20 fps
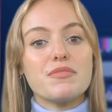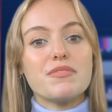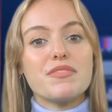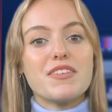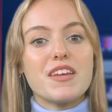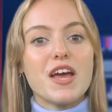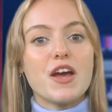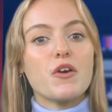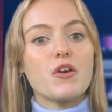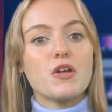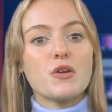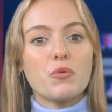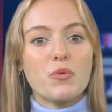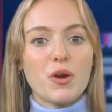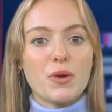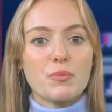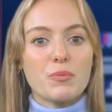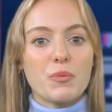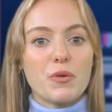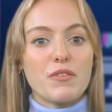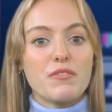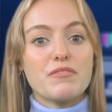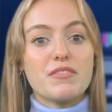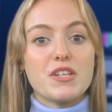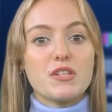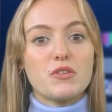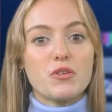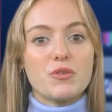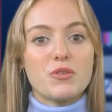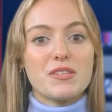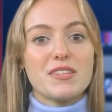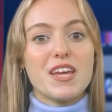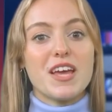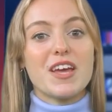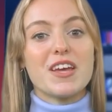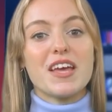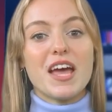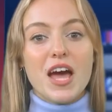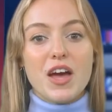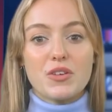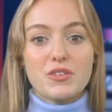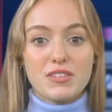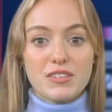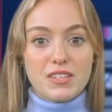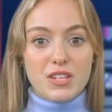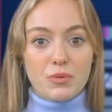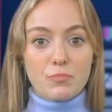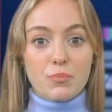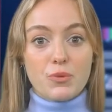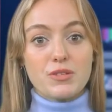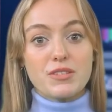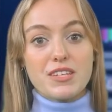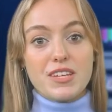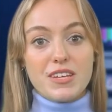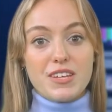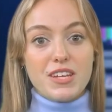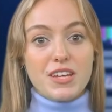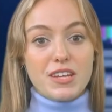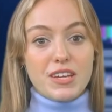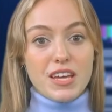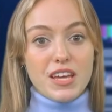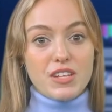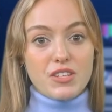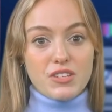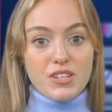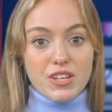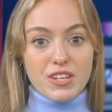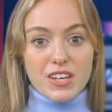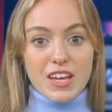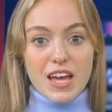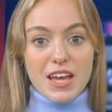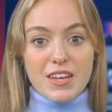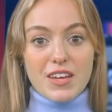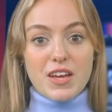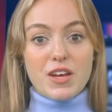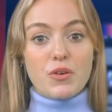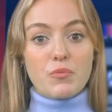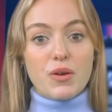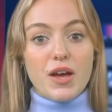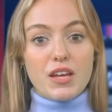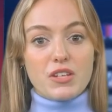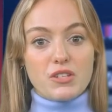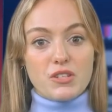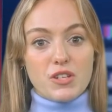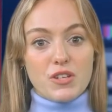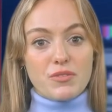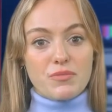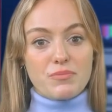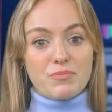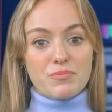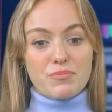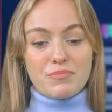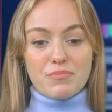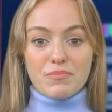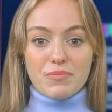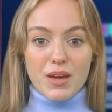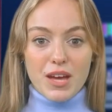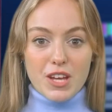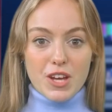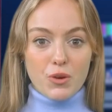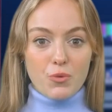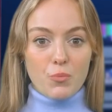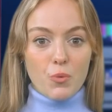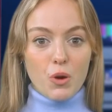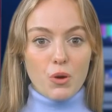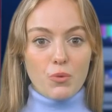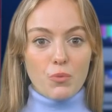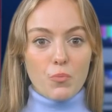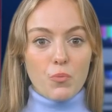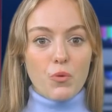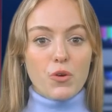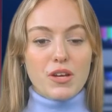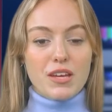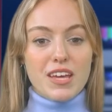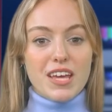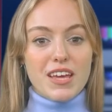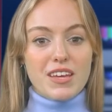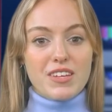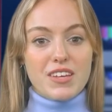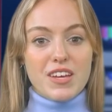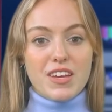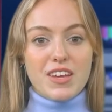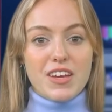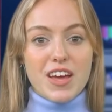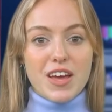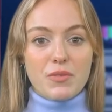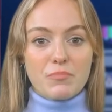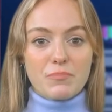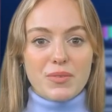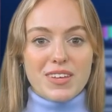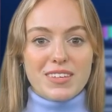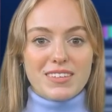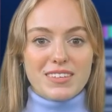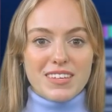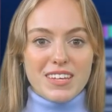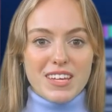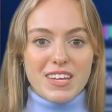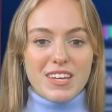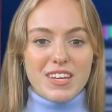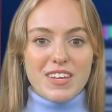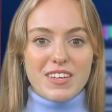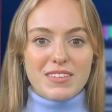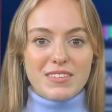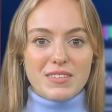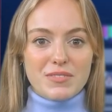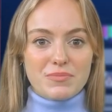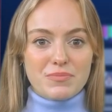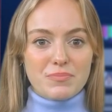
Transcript: They are equipped with features that allow seamless communication and interaction, making work more engaging and less tedious.